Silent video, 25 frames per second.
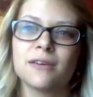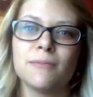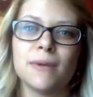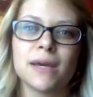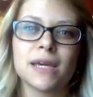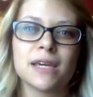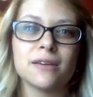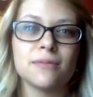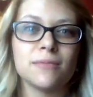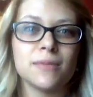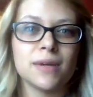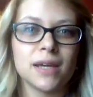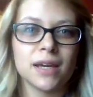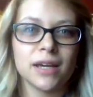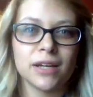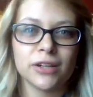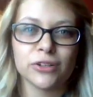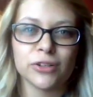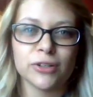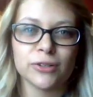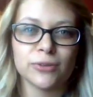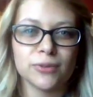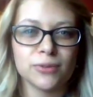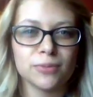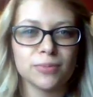making me
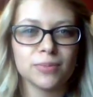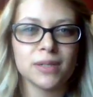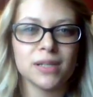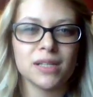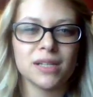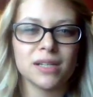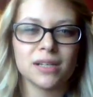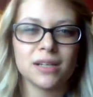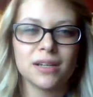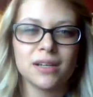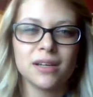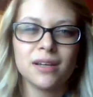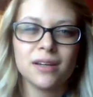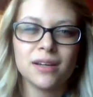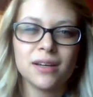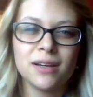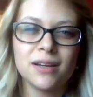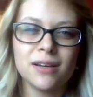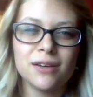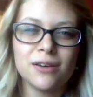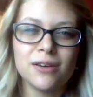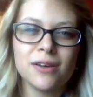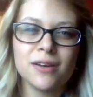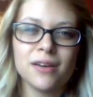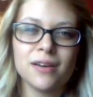angry would be
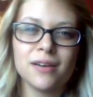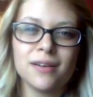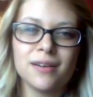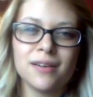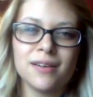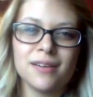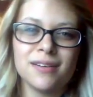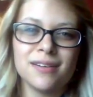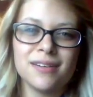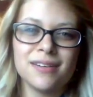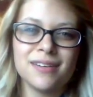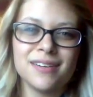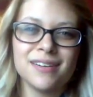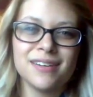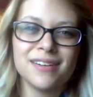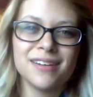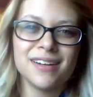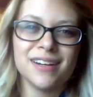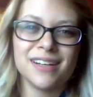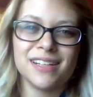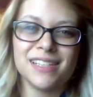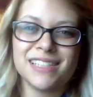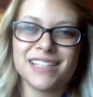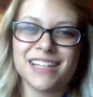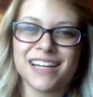
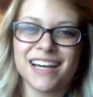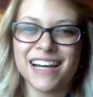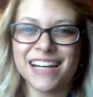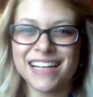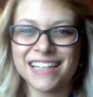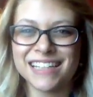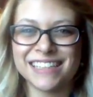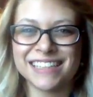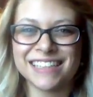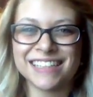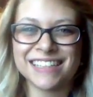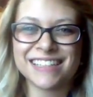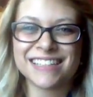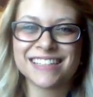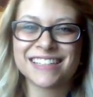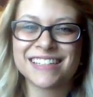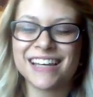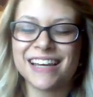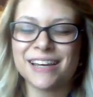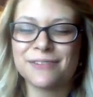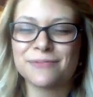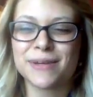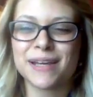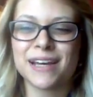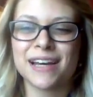untidiness.
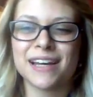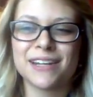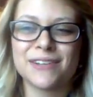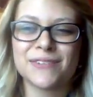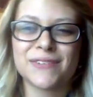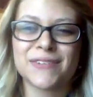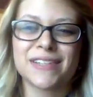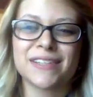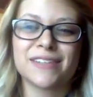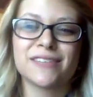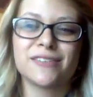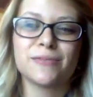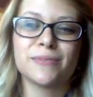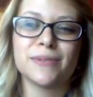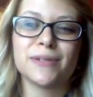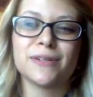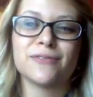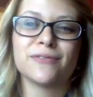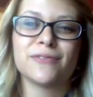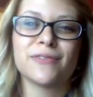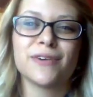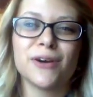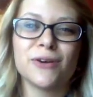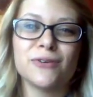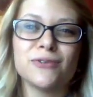I'm kind of a little bit
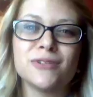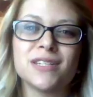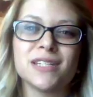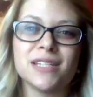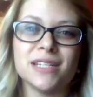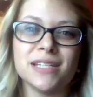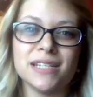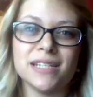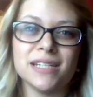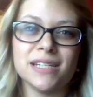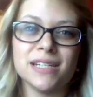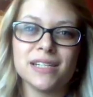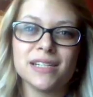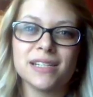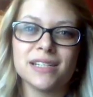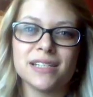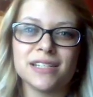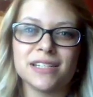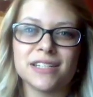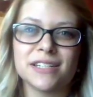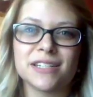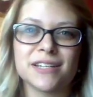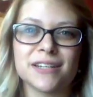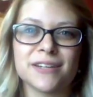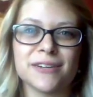of OCD,
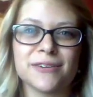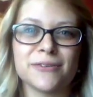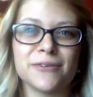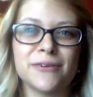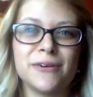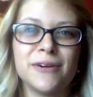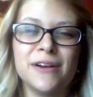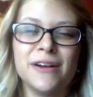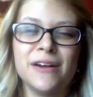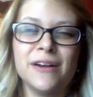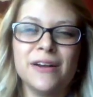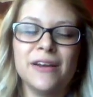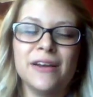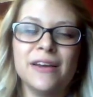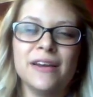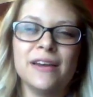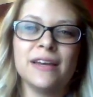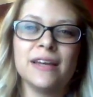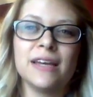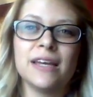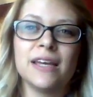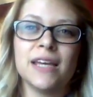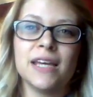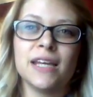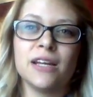and so
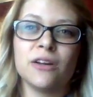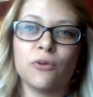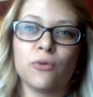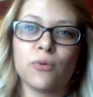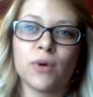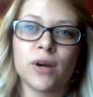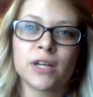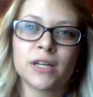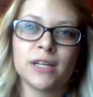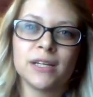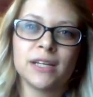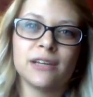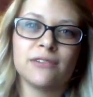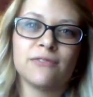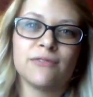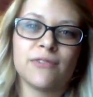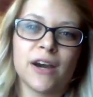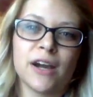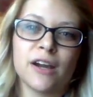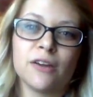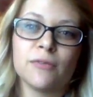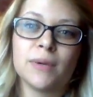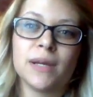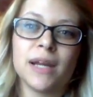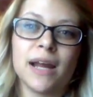in a working
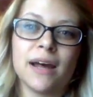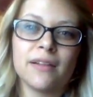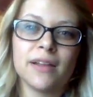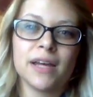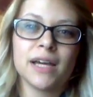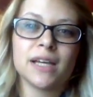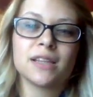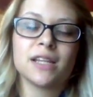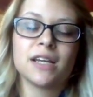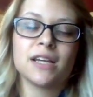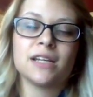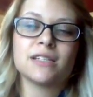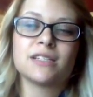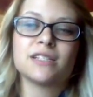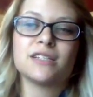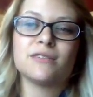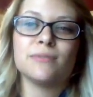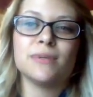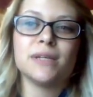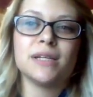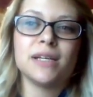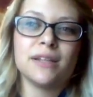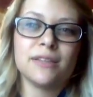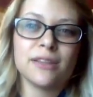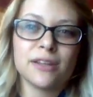environment, I like things to
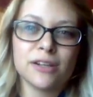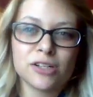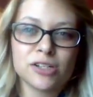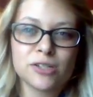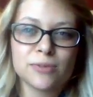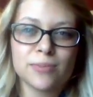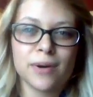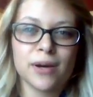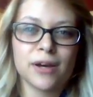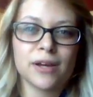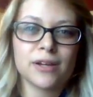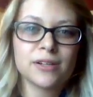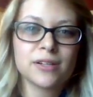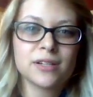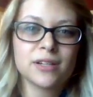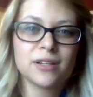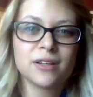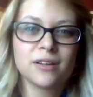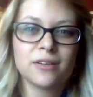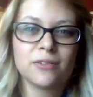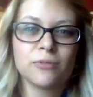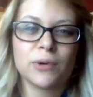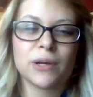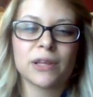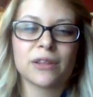be in their spot
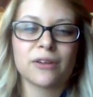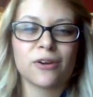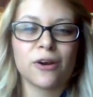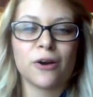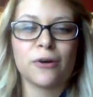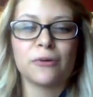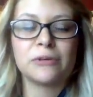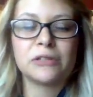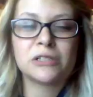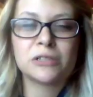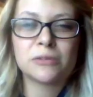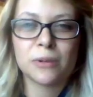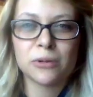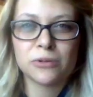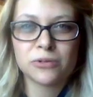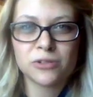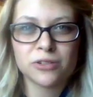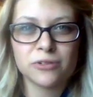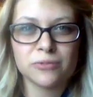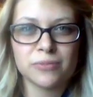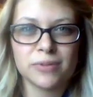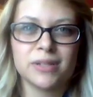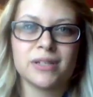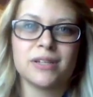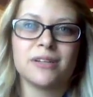where they're always supposed
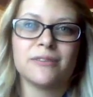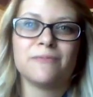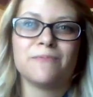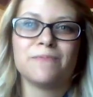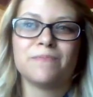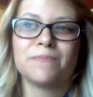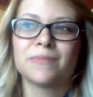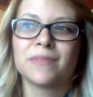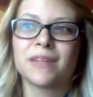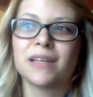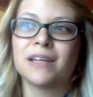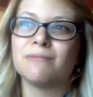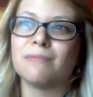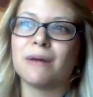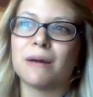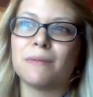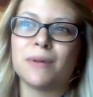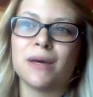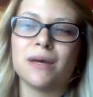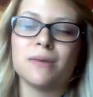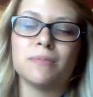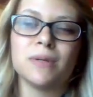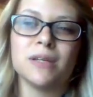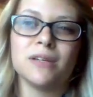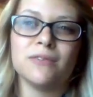to be. And my
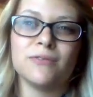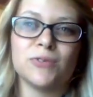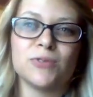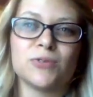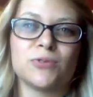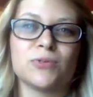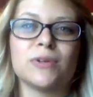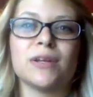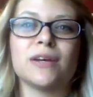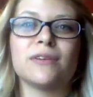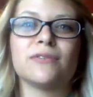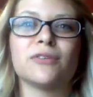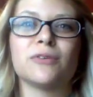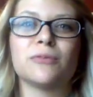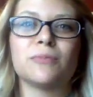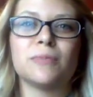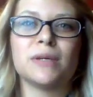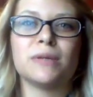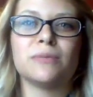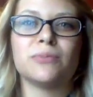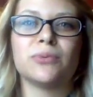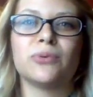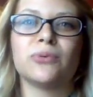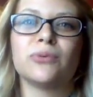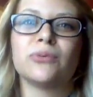pet peeve is whenever
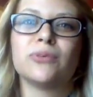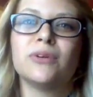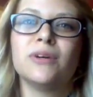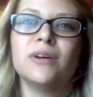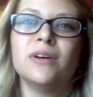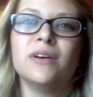people